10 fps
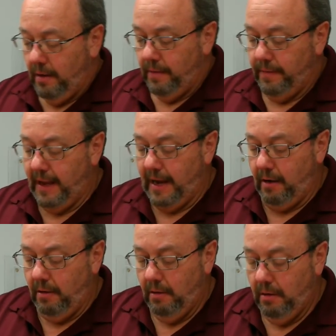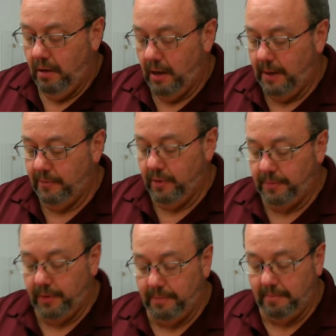Now I'm going to
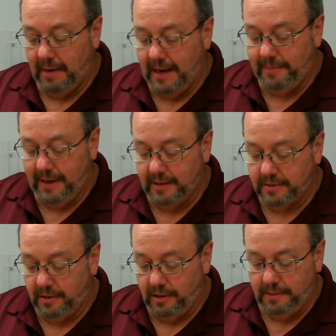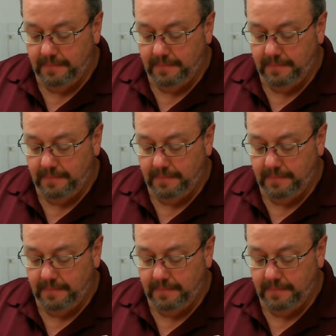put my mask on.